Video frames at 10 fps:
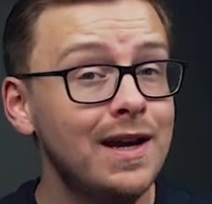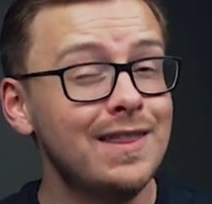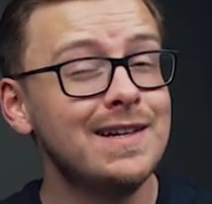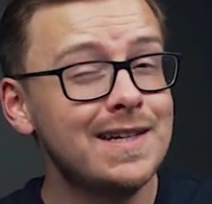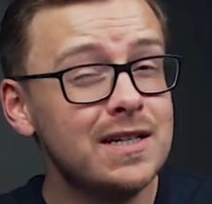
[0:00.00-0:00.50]
and
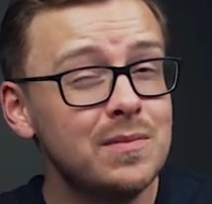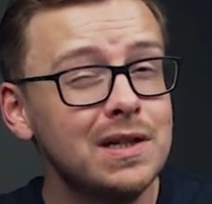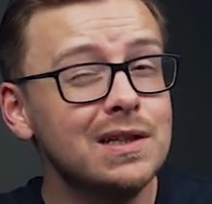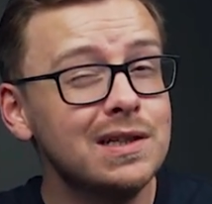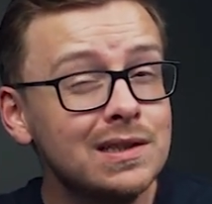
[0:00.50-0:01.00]
they tend to be a
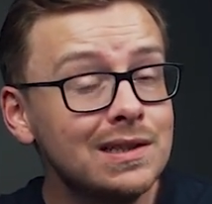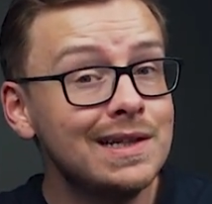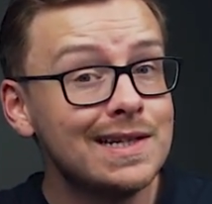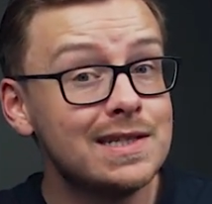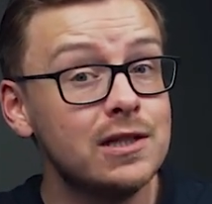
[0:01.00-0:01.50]
little
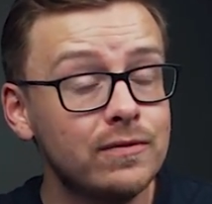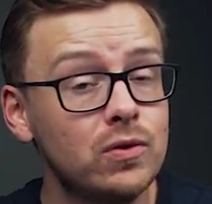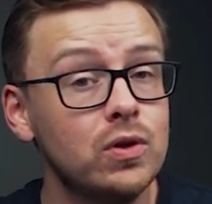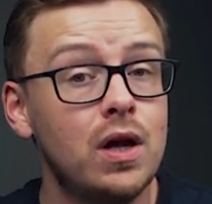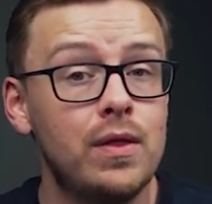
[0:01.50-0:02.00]
less
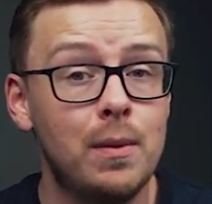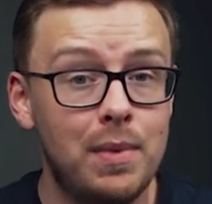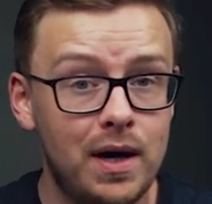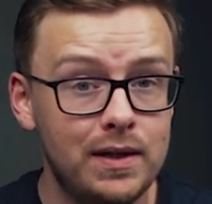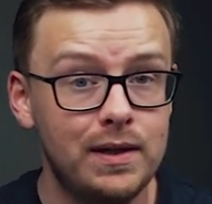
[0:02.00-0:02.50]
difficult on the
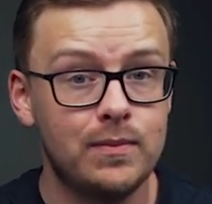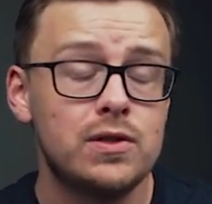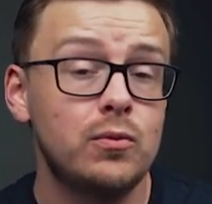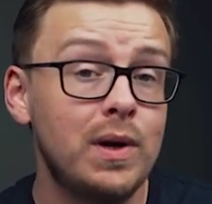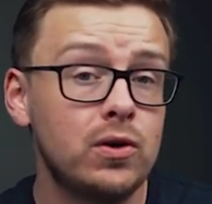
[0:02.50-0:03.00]
body.
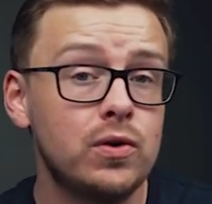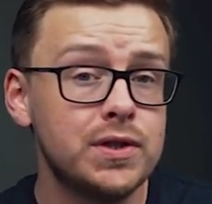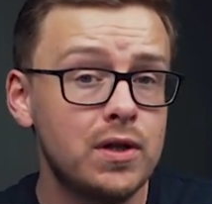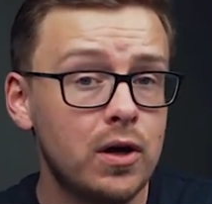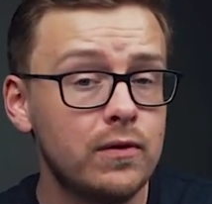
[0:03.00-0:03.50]
So medical
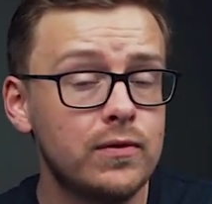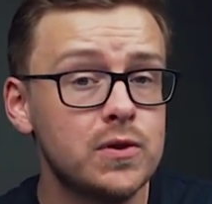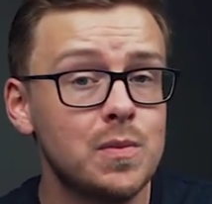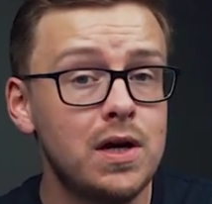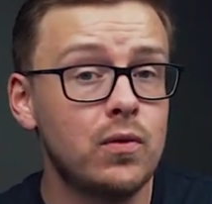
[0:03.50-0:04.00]
sonographers make